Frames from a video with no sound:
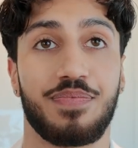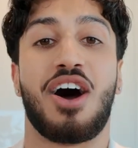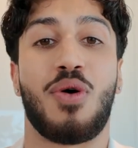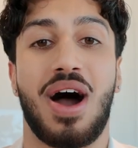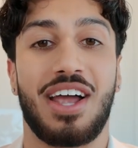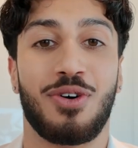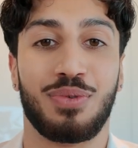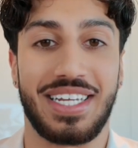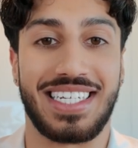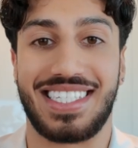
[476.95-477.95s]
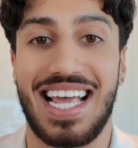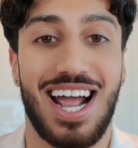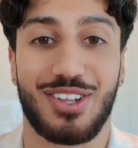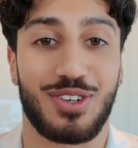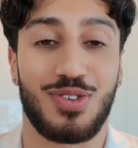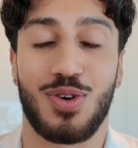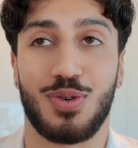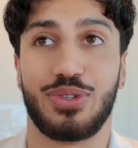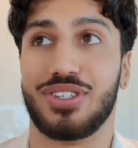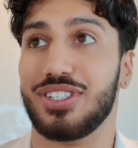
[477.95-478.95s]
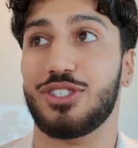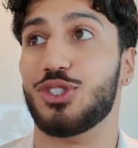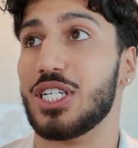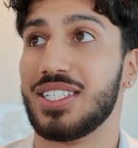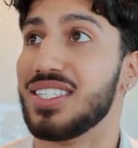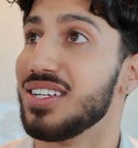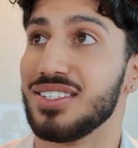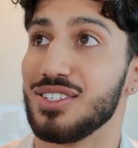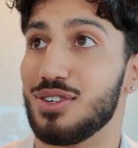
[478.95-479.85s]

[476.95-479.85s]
Now, I don't exactly know the logistics